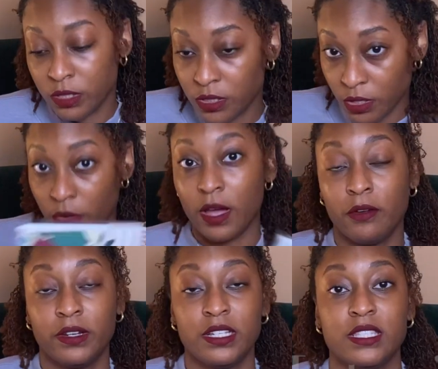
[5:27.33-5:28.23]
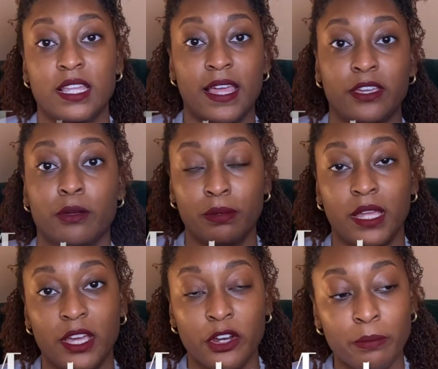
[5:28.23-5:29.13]
So I already said like your
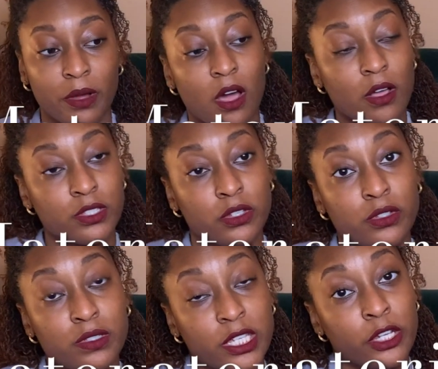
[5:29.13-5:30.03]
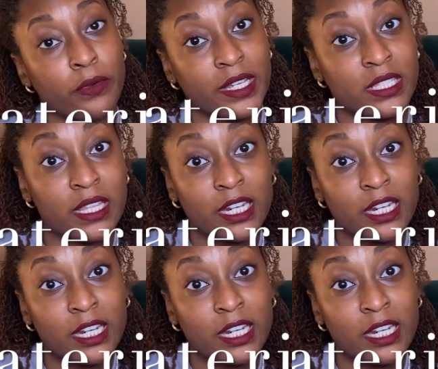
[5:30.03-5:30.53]
planner, but also using great study